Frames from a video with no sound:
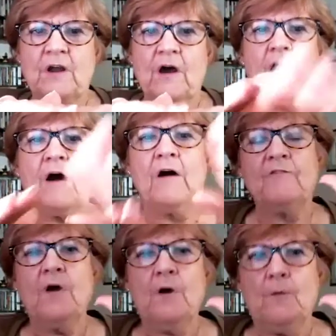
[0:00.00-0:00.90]

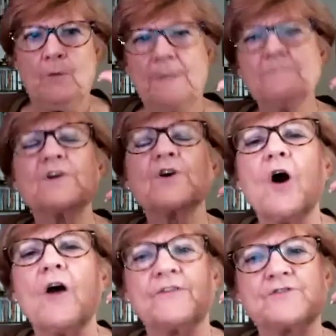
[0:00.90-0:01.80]
of what I'm going to
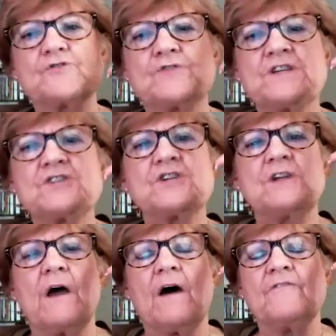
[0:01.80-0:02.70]
call the
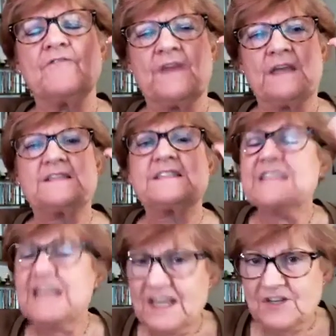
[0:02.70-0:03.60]
tradition of the
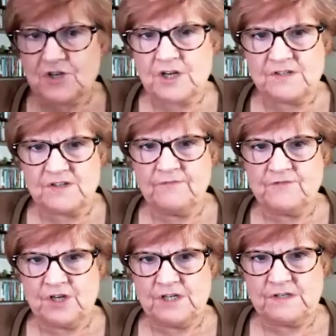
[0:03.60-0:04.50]
teachings of
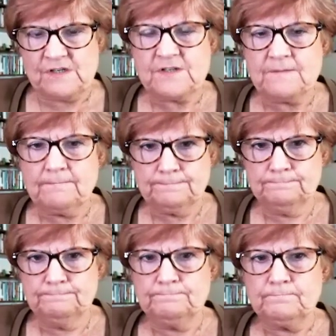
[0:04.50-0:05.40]
Jesus,
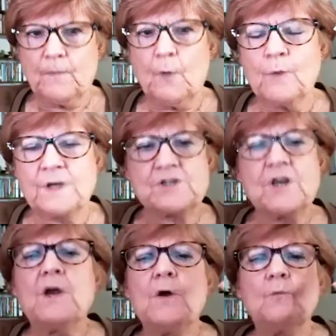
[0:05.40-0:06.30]
which
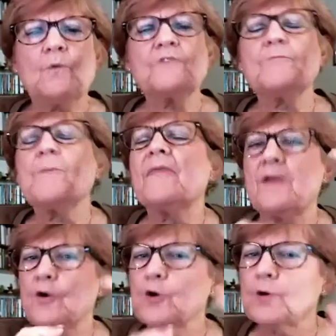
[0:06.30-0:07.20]
would have been
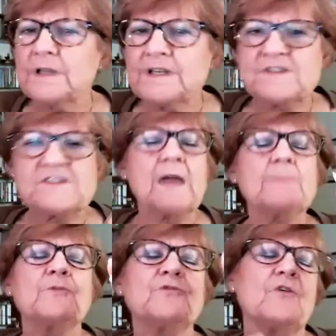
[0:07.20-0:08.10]
the early
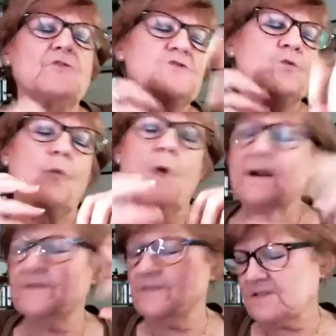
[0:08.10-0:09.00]
disciples, those who
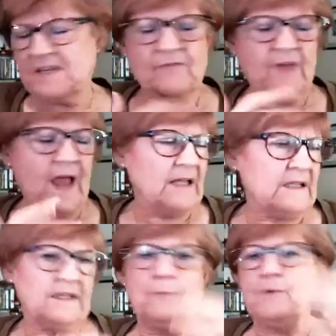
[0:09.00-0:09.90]
walked in the Sea of
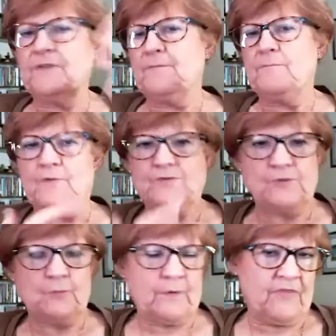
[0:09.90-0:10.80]
Galilee with him, those
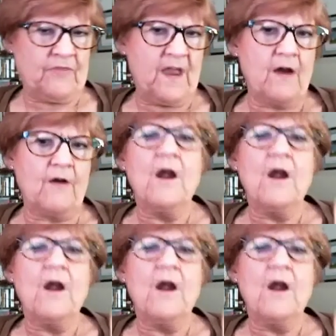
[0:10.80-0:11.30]
who were there.